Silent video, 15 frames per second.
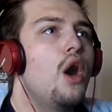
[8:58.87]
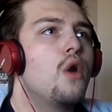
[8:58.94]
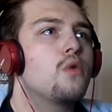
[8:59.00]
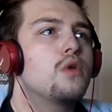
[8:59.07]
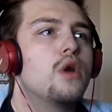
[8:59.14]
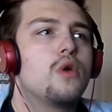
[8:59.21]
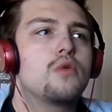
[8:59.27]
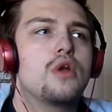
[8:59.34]

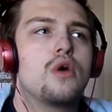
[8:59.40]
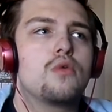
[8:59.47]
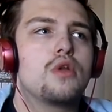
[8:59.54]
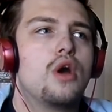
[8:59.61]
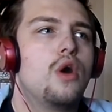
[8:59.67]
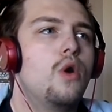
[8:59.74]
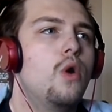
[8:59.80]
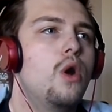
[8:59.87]
no, no,
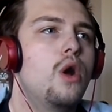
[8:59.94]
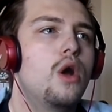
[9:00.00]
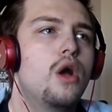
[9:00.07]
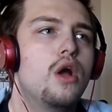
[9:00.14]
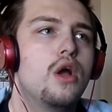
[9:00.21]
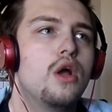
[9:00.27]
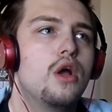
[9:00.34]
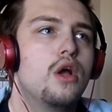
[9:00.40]
no.
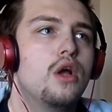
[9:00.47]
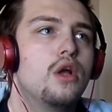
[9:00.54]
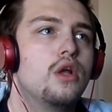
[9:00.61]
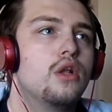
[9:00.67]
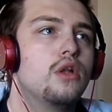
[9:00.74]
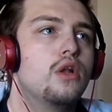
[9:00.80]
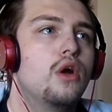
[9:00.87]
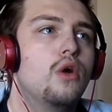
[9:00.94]

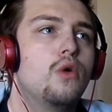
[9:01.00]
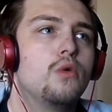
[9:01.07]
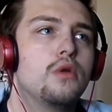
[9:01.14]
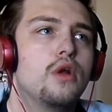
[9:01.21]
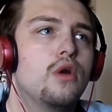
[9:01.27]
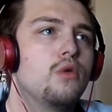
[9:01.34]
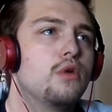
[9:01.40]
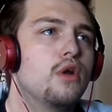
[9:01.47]
No,
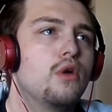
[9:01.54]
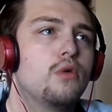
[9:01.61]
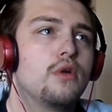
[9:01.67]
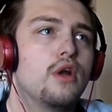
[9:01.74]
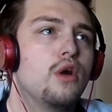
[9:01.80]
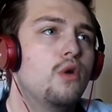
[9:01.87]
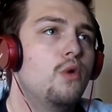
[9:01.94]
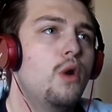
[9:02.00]
no, no,
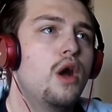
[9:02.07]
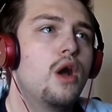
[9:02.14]
no.